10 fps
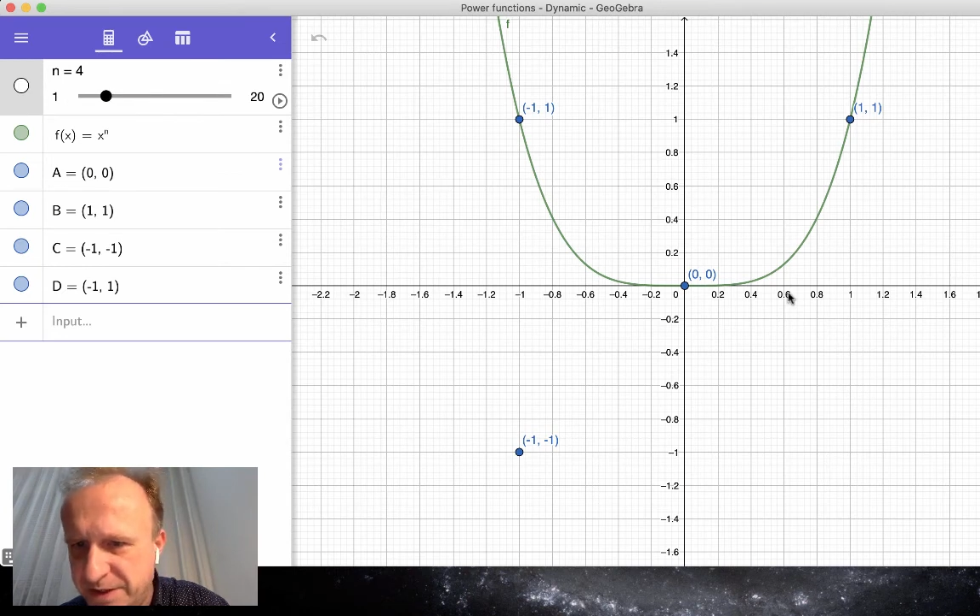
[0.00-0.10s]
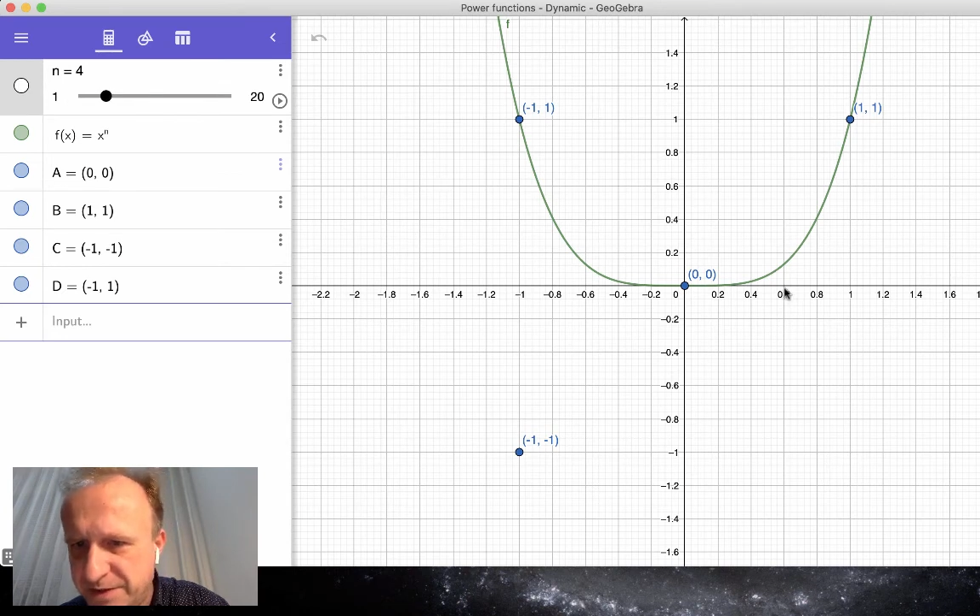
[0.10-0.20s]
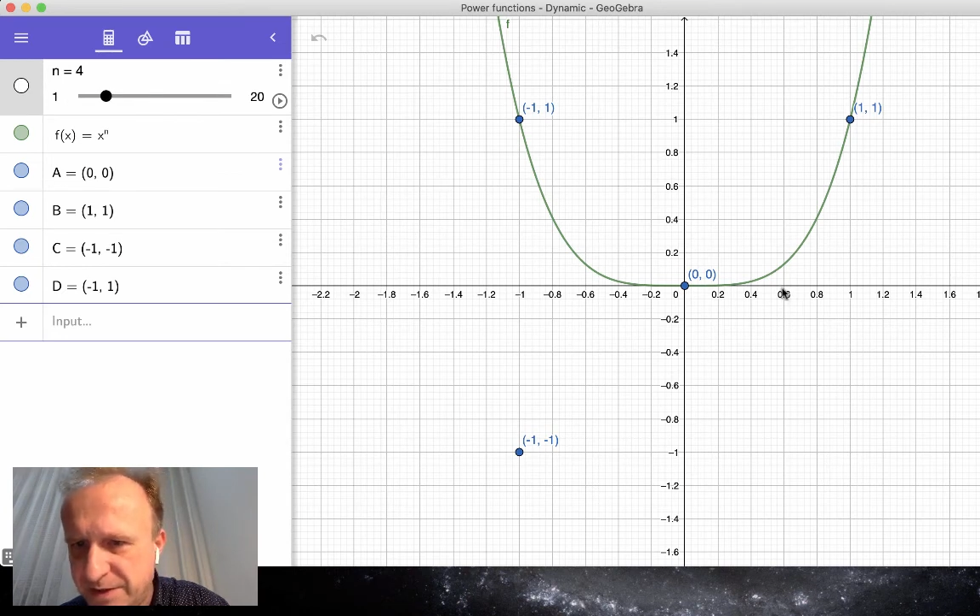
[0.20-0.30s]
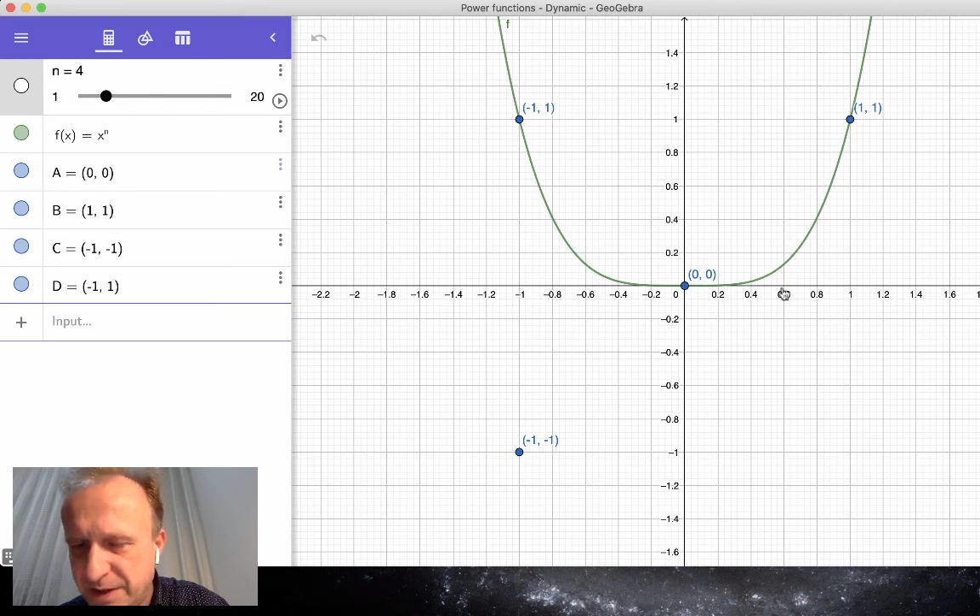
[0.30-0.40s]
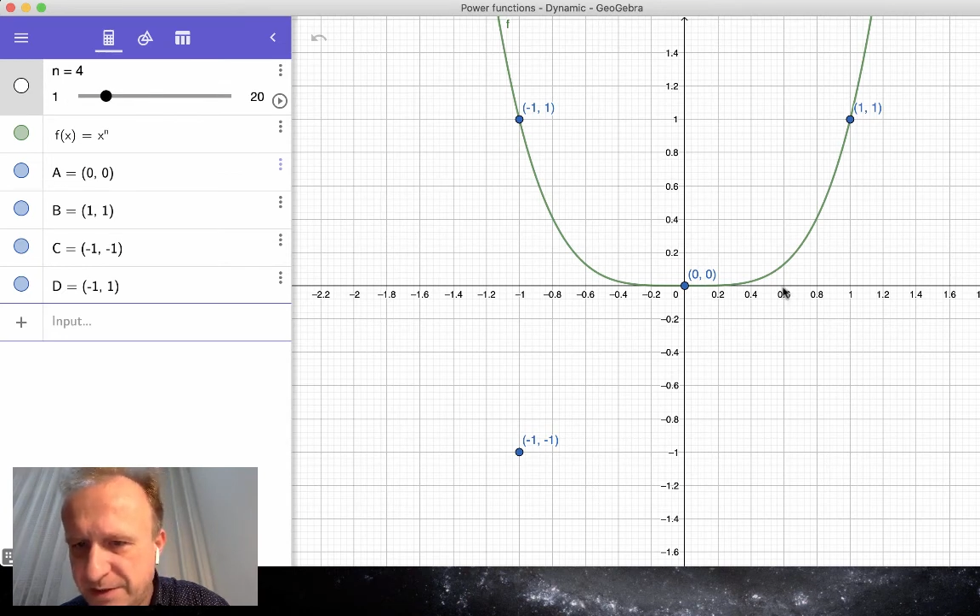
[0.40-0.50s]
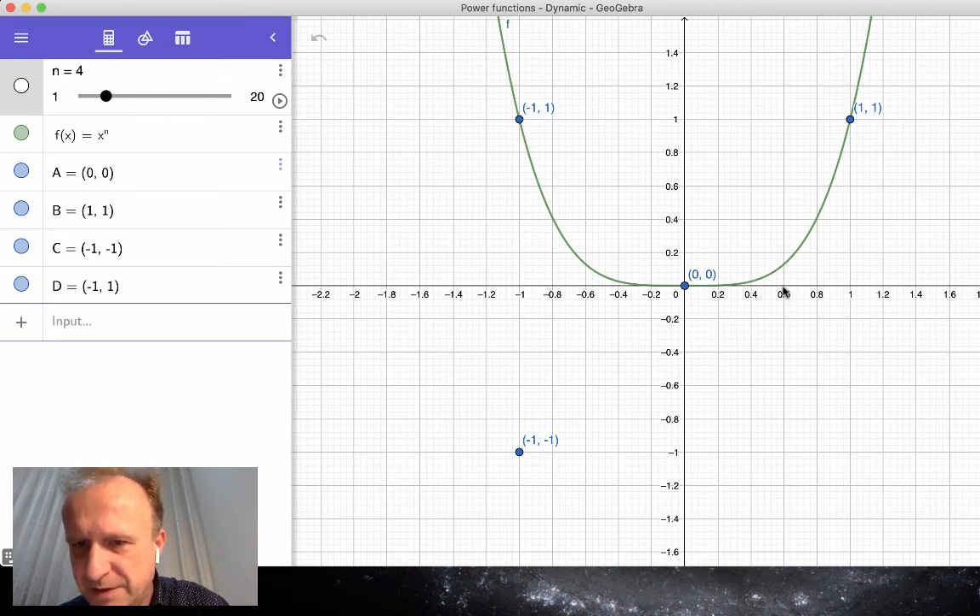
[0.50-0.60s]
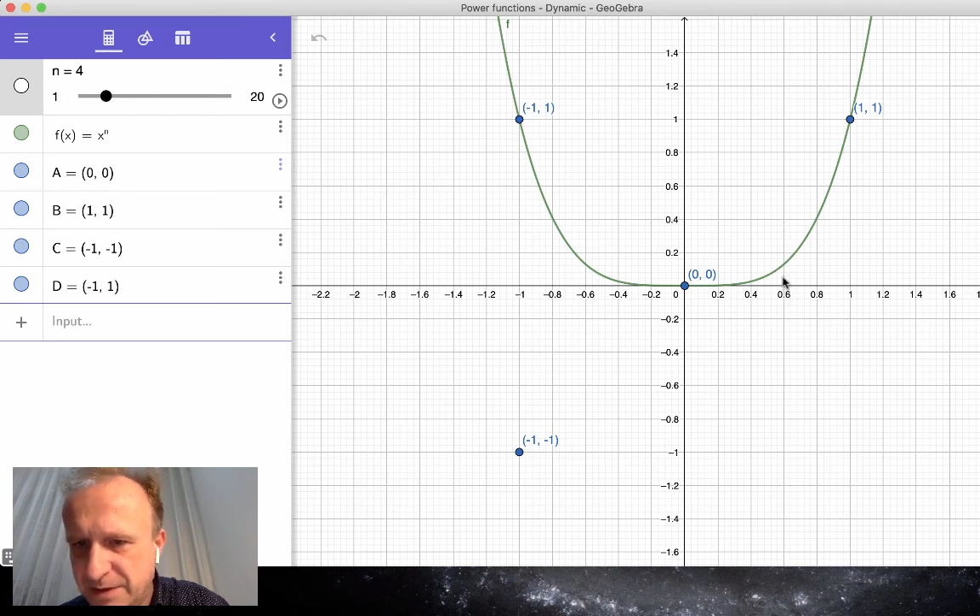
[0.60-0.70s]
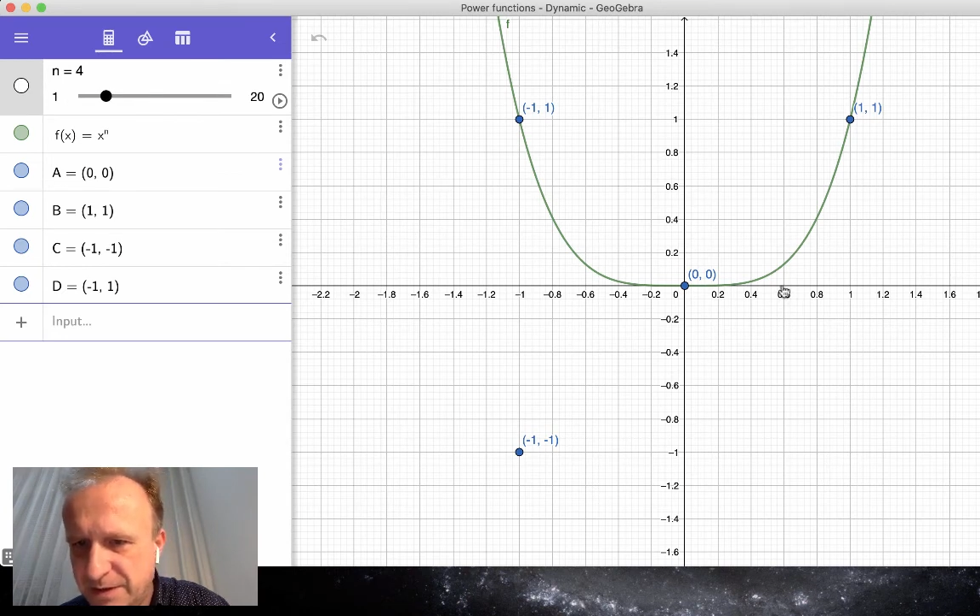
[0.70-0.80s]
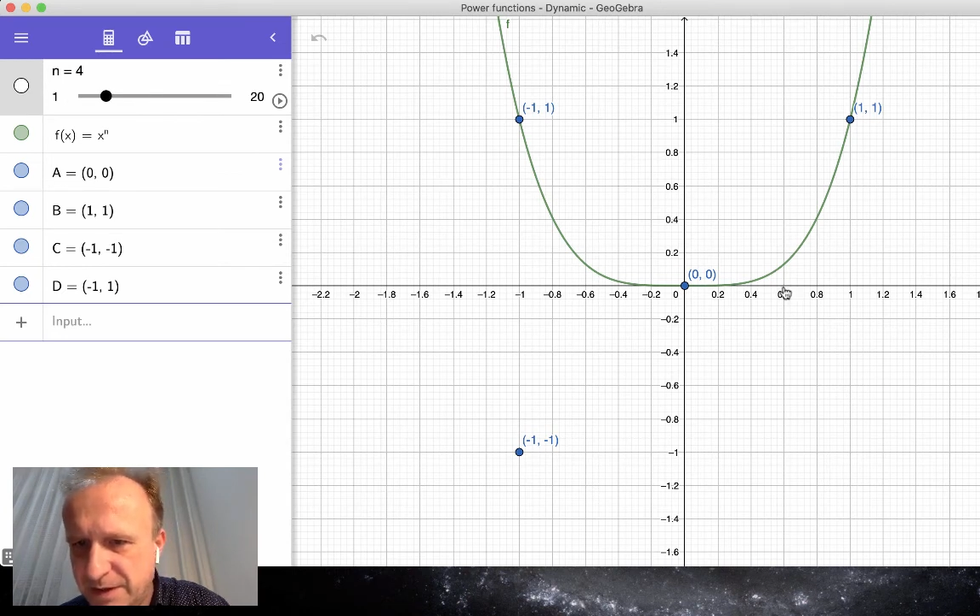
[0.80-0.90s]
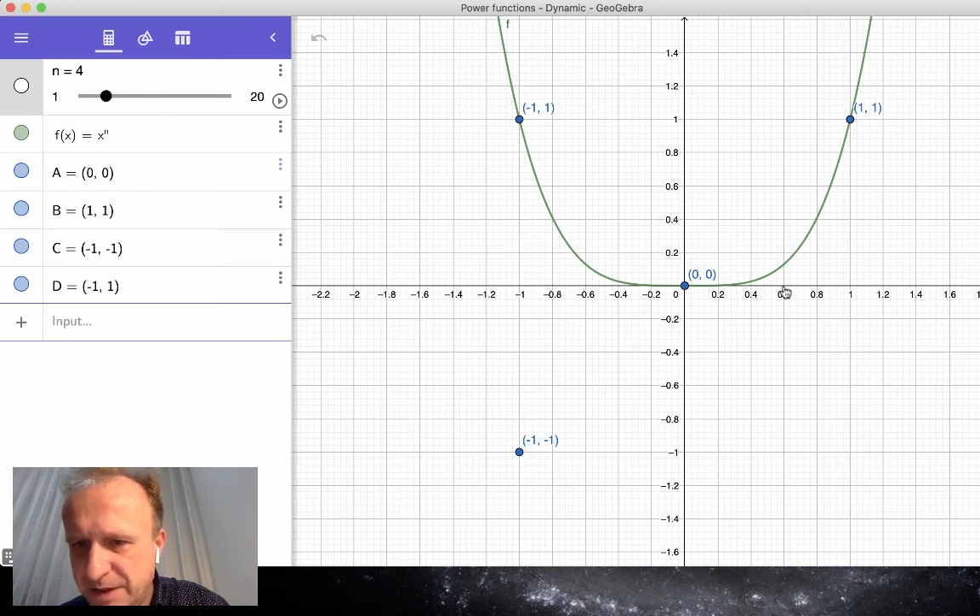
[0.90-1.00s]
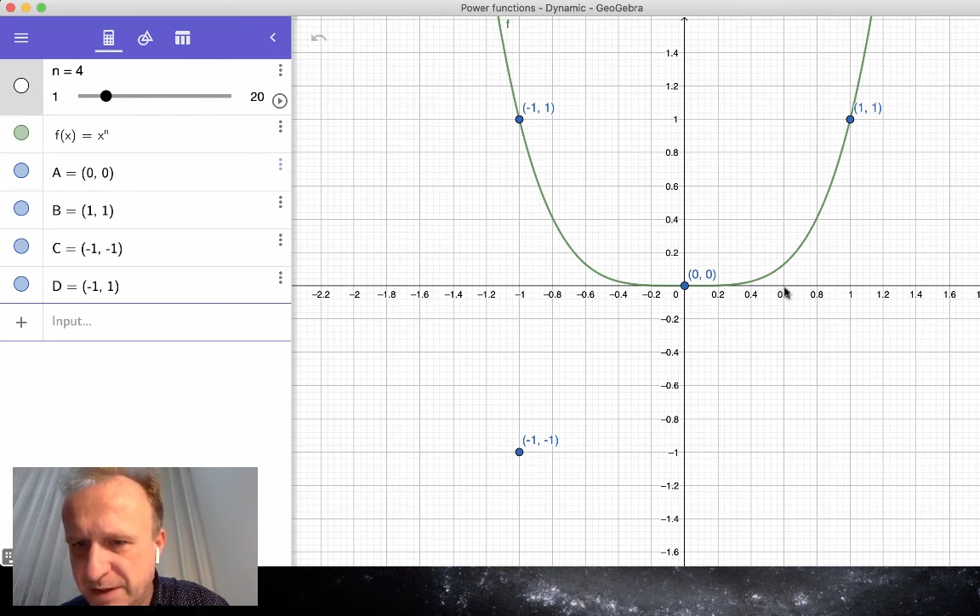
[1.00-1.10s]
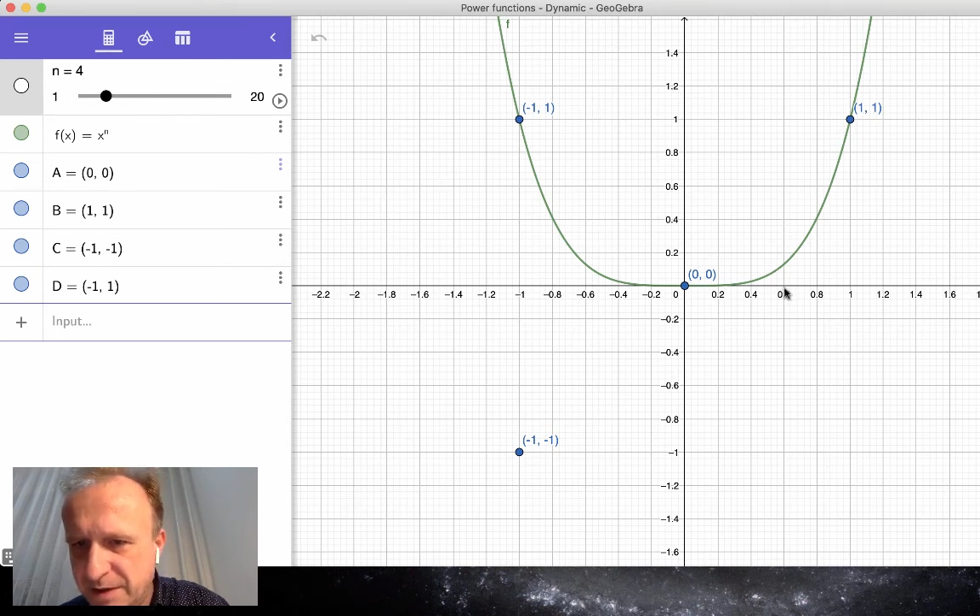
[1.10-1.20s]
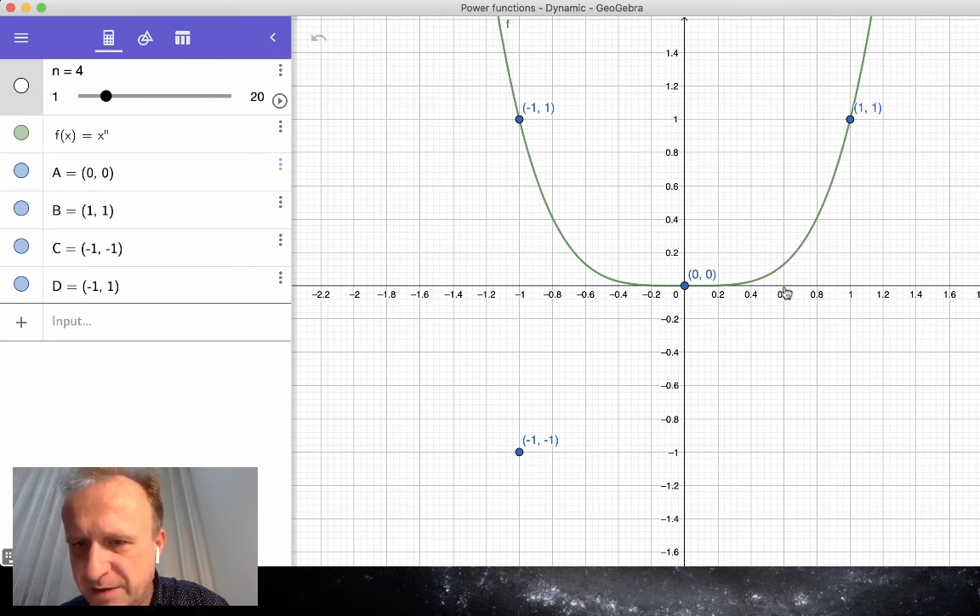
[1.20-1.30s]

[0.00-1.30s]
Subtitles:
it here.